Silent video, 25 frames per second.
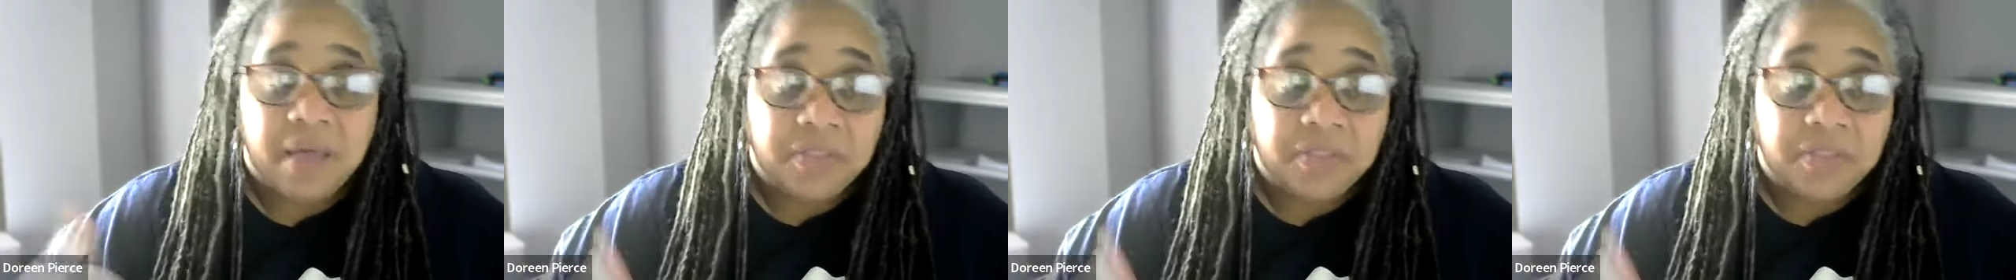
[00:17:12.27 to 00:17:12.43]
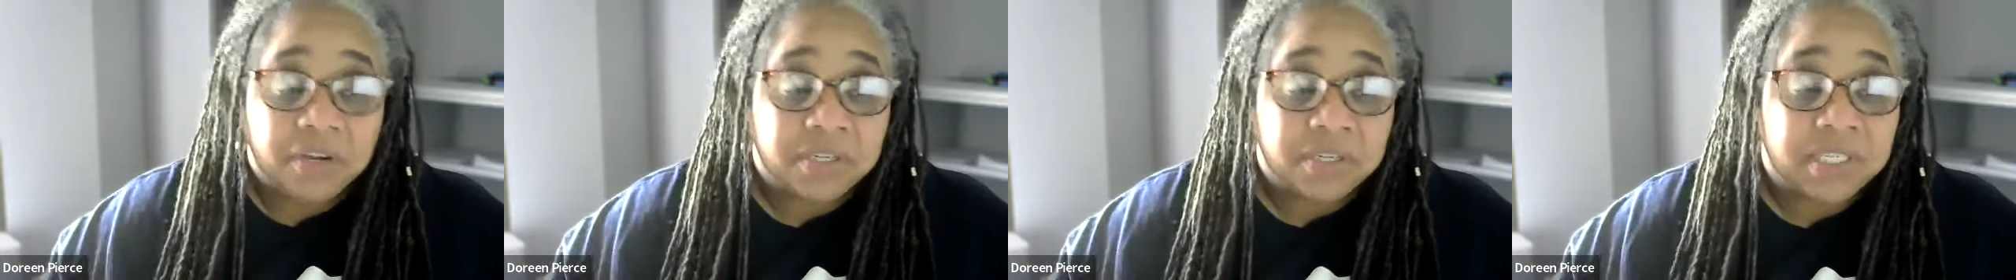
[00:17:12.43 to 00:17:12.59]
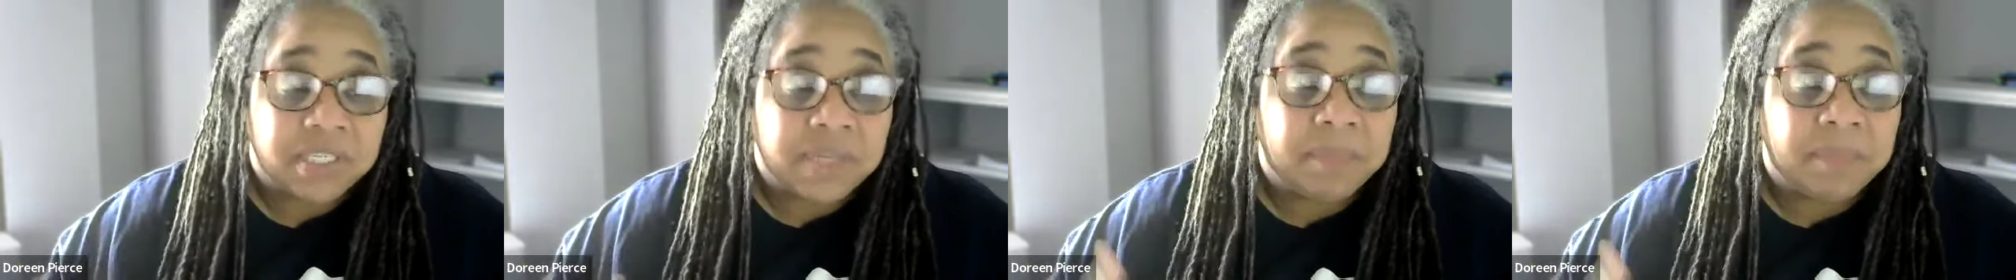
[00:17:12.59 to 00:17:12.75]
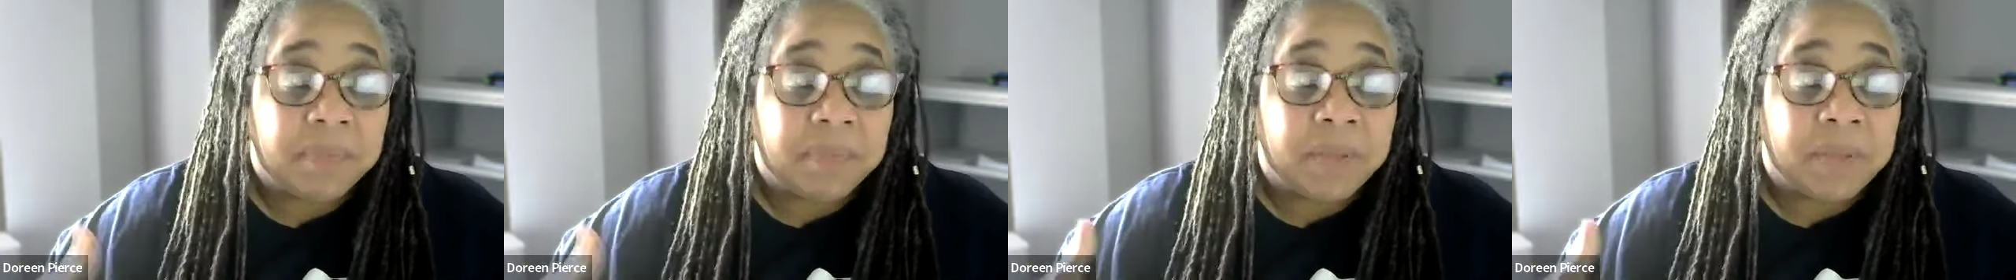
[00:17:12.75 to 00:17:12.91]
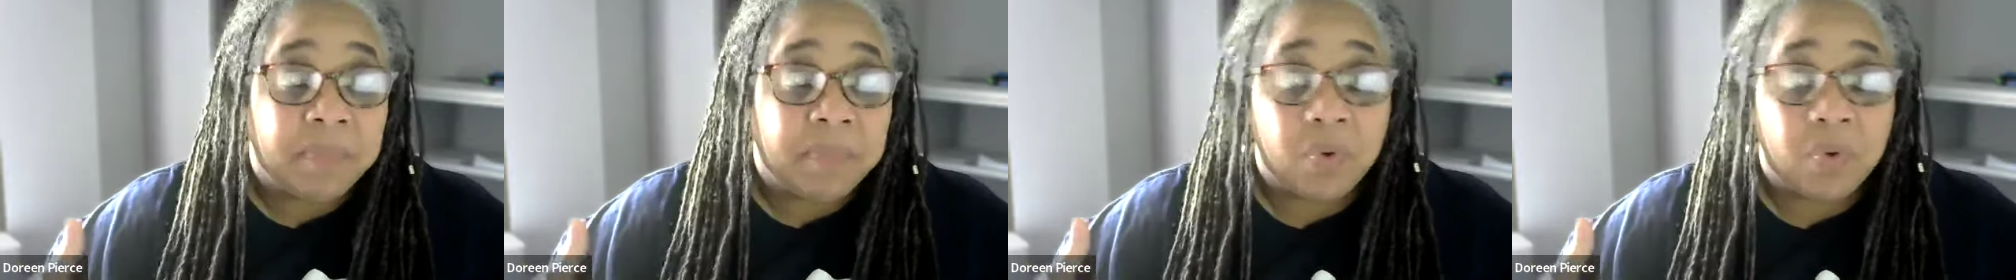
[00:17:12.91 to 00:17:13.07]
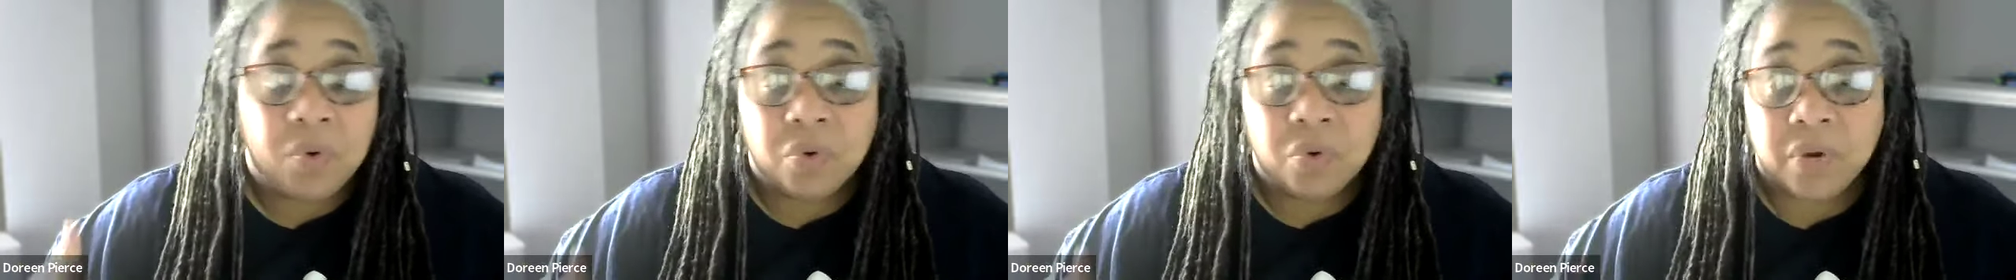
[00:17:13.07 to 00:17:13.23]
there's some
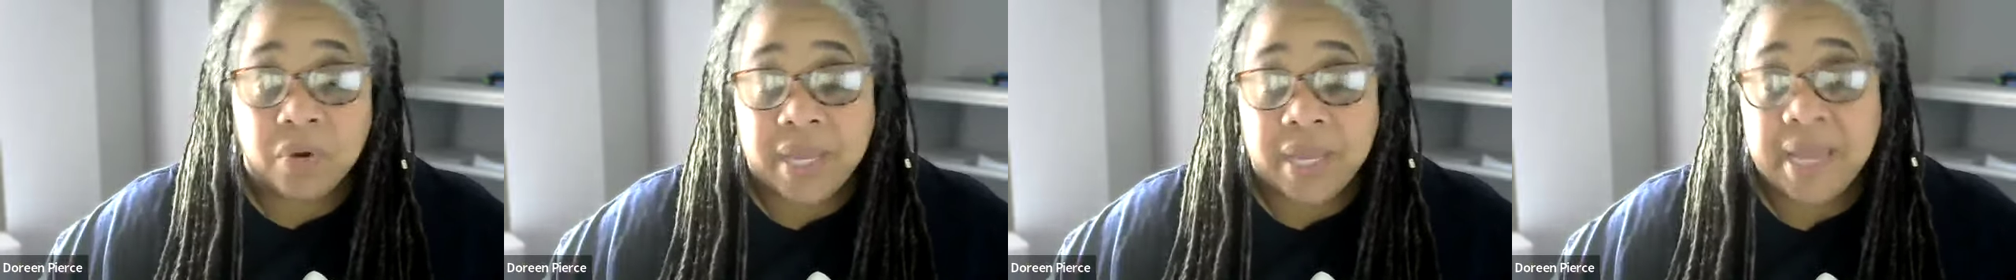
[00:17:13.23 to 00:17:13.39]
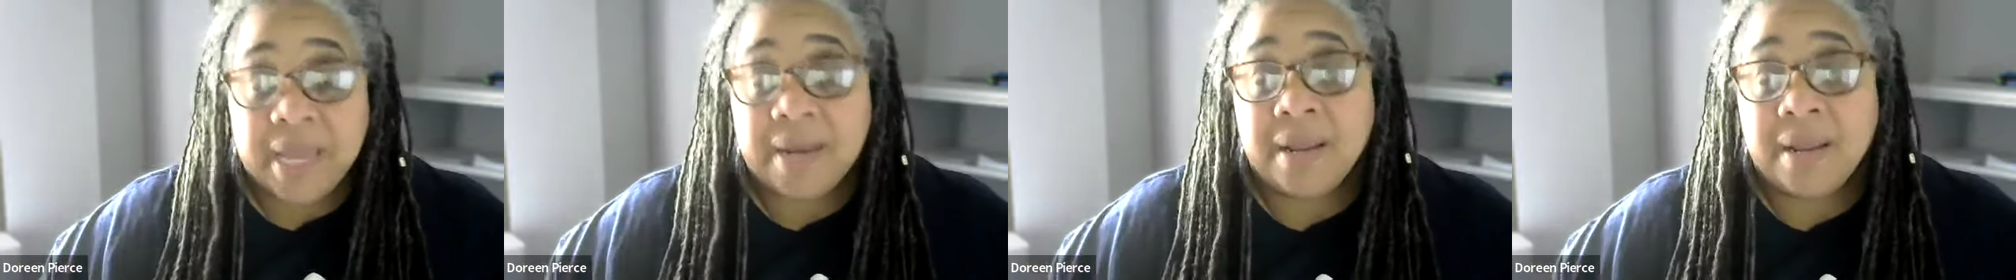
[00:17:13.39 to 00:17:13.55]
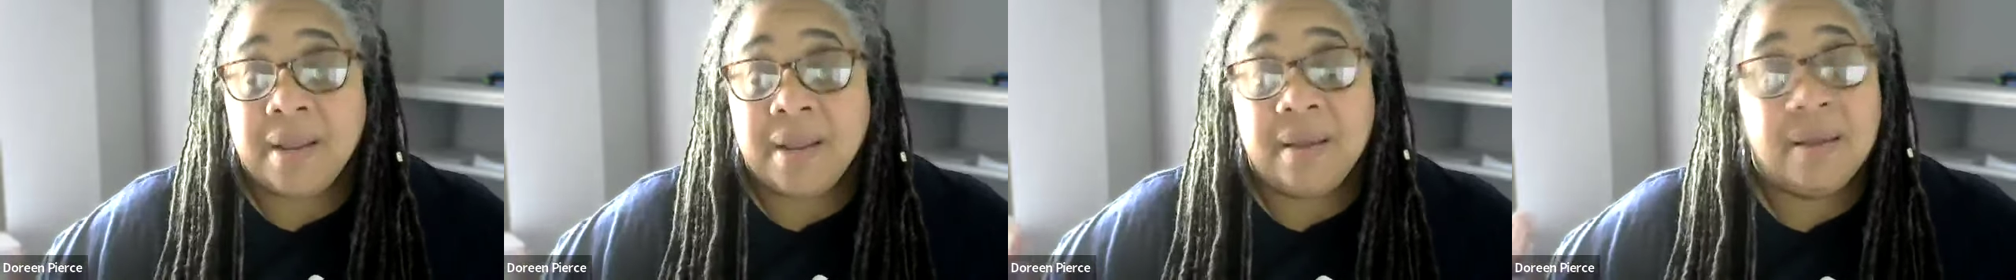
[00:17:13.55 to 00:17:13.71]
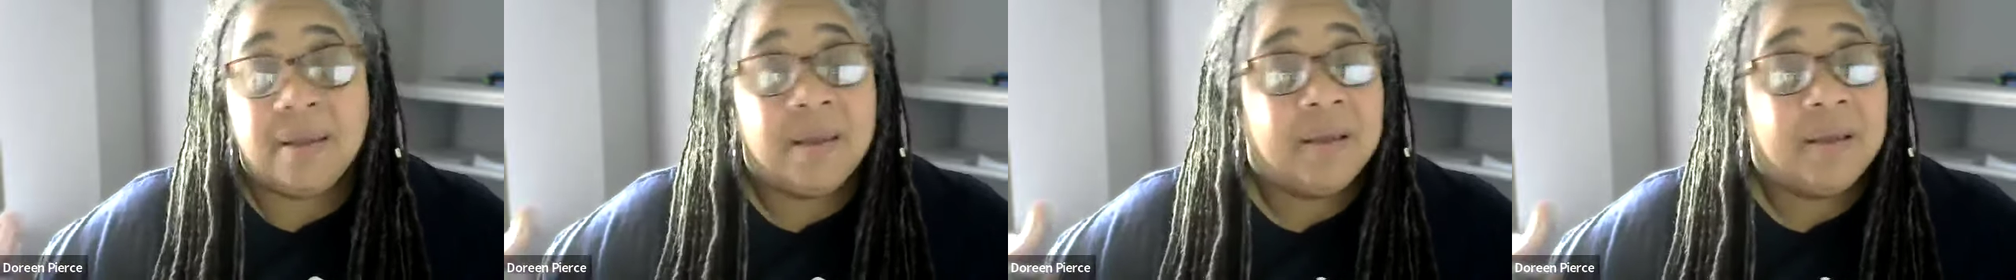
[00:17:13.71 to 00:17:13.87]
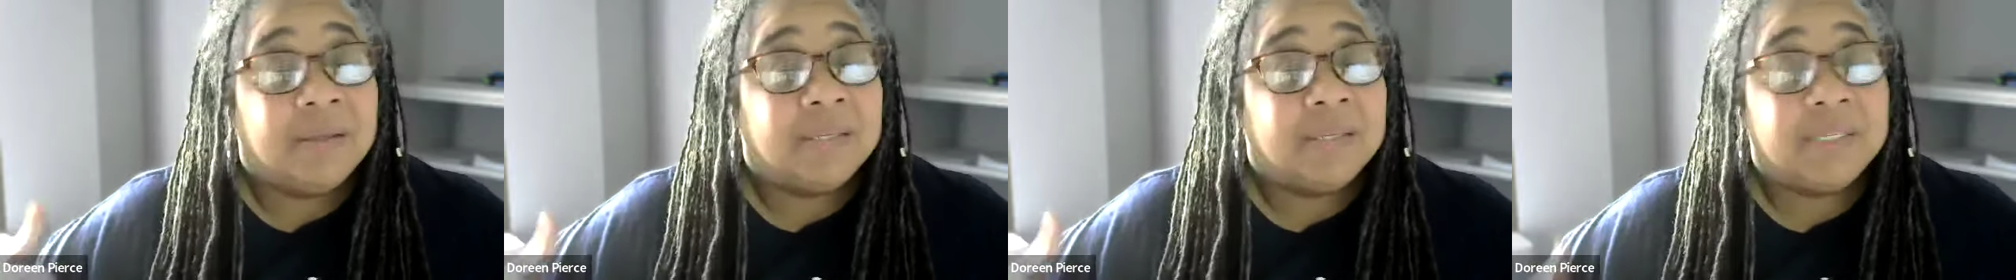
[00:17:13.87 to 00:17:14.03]
people who are getting